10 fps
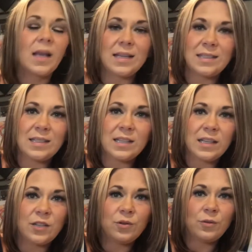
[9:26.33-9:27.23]
is to
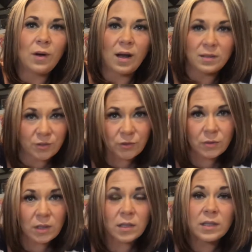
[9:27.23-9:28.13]
get you uh, to
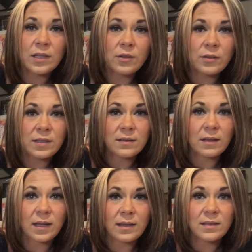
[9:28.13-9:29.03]
clear the
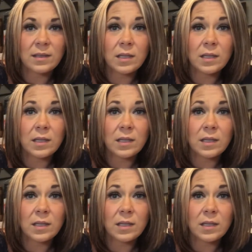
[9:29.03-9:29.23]
slate.